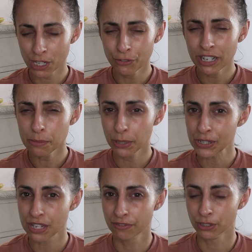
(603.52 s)
really
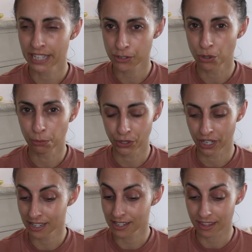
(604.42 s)
beautiful natural
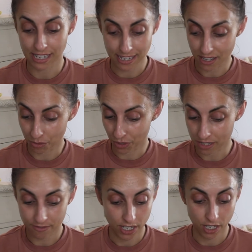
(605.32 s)
products and these are the ones
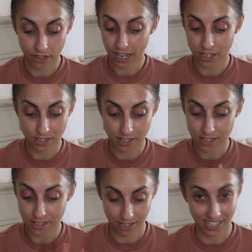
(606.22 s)
for you they are just
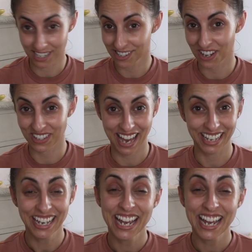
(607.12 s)
stunning so yeah